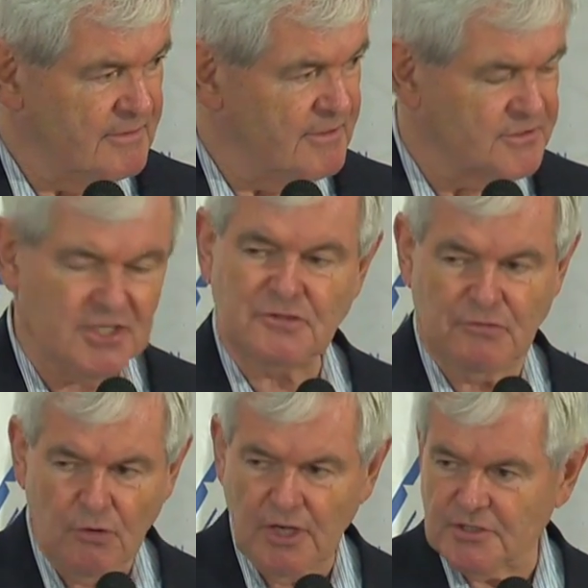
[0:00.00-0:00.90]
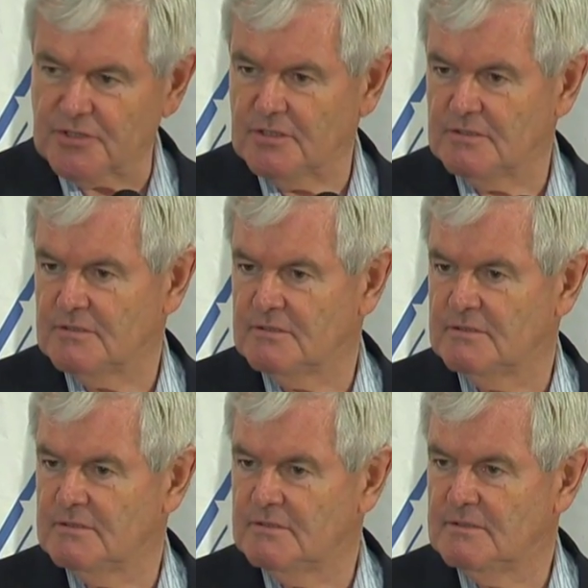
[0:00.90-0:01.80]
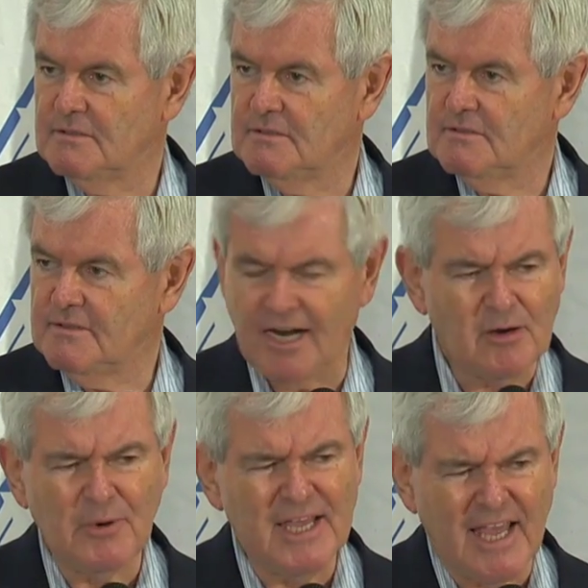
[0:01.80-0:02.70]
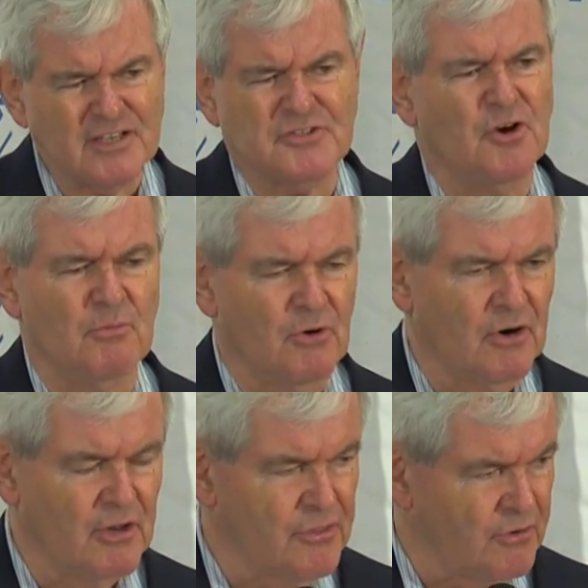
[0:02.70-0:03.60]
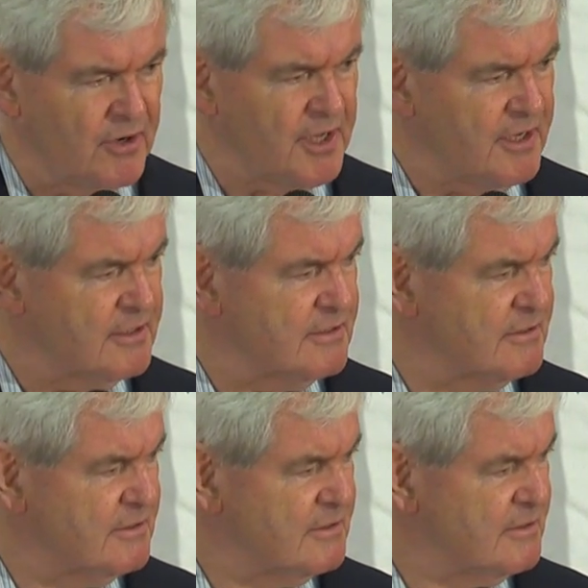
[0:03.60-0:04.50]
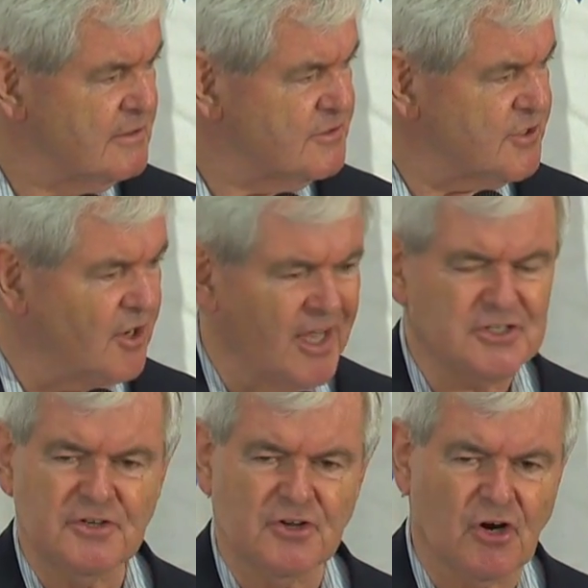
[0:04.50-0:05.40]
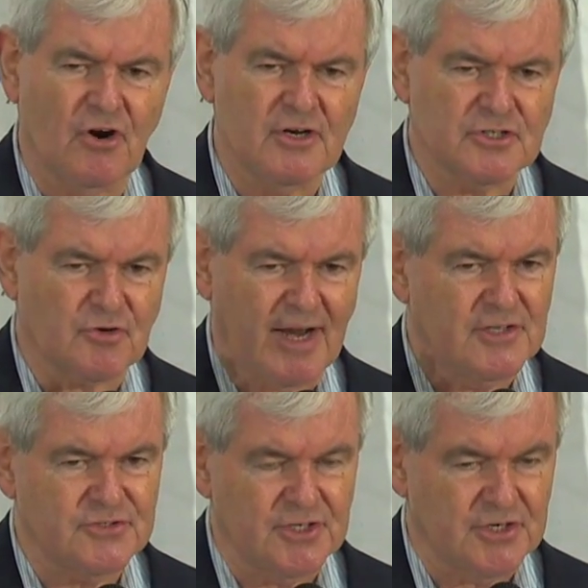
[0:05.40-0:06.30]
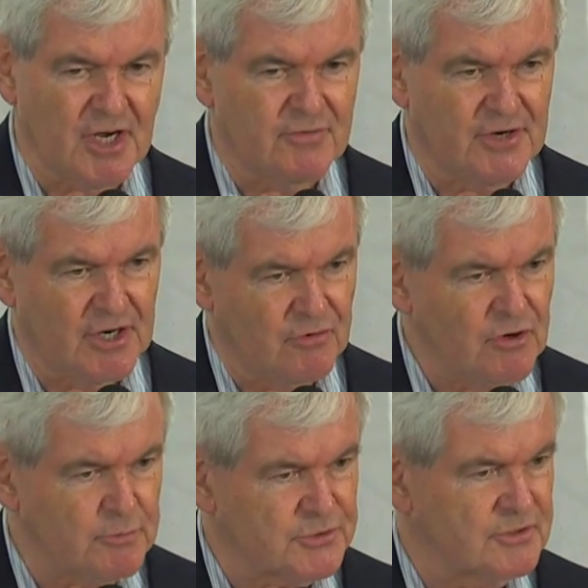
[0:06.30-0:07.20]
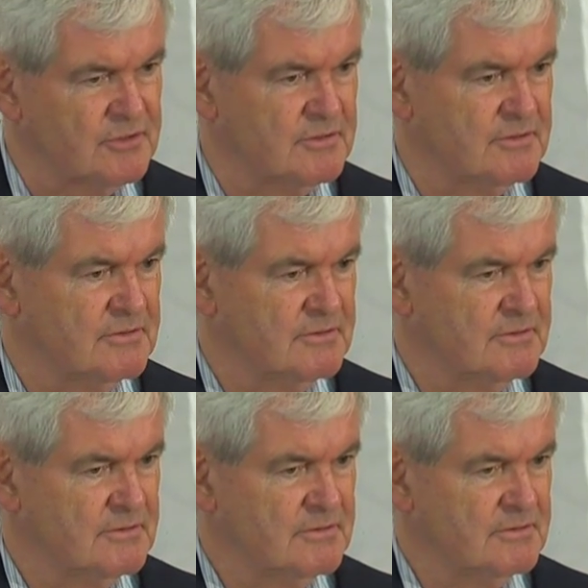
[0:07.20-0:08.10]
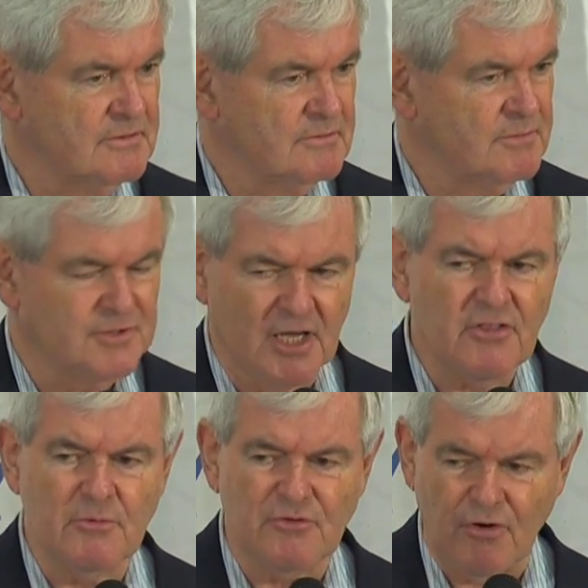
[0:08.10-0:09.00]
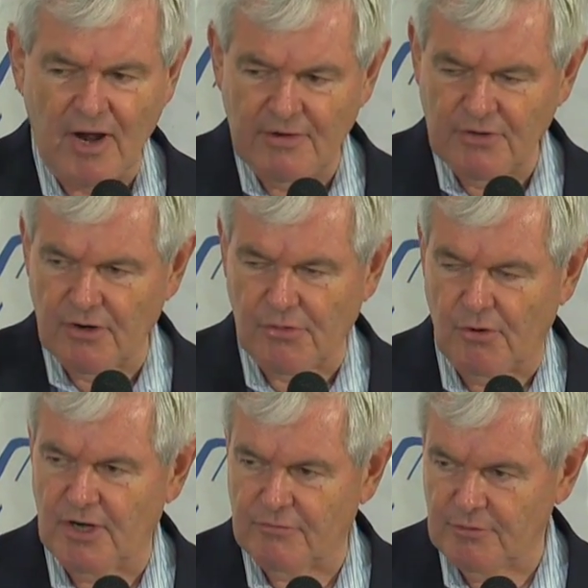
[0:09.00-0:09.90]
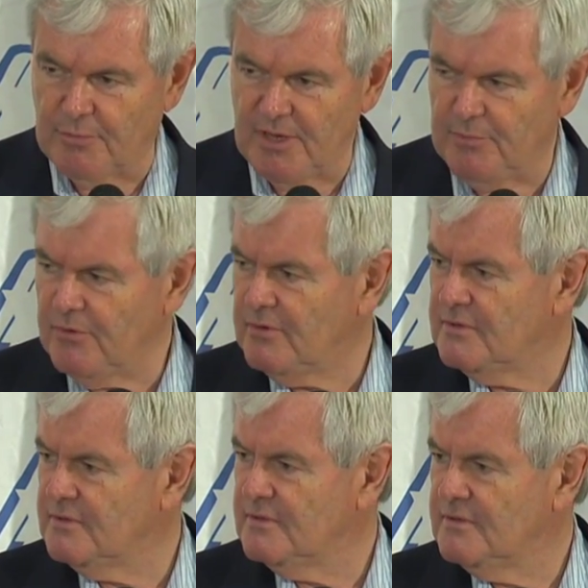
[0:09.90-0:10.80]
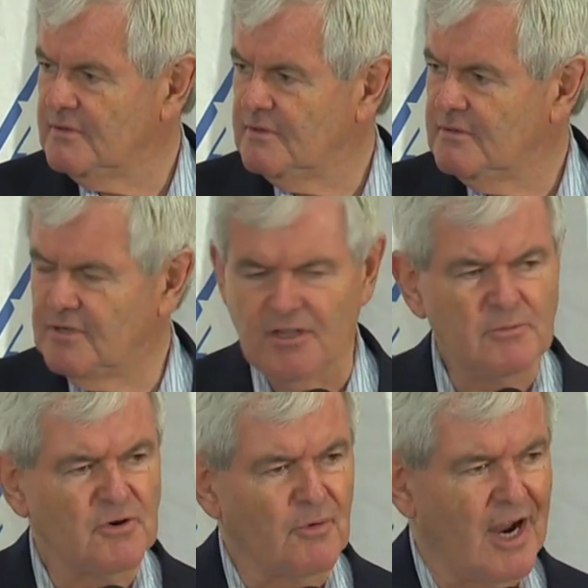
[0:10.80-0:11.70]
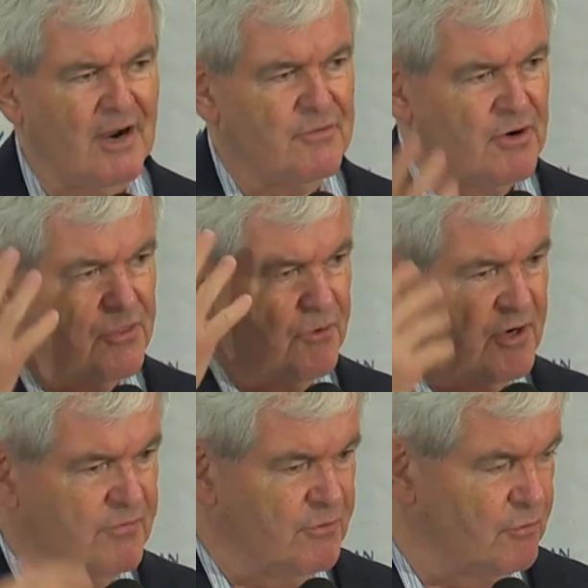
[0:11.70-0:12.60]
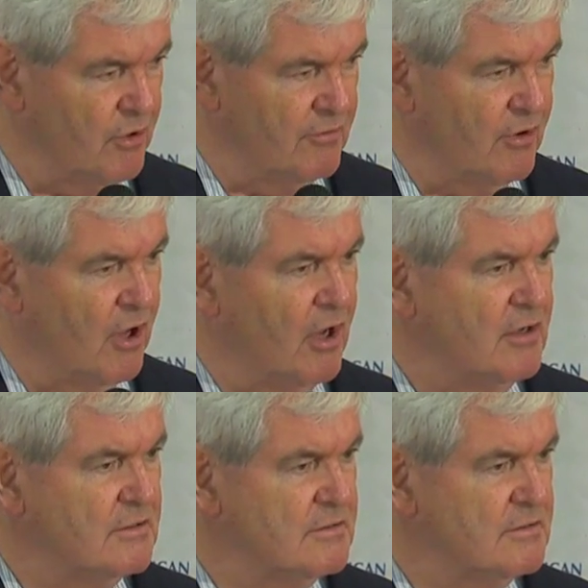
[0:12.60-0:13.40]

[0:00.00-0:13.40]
is just foolish. The Arab League has no moral authority. It's a collection of the current transient governing groups. But none of them derive their authority from the people. None of them derive their authority from the rule of law.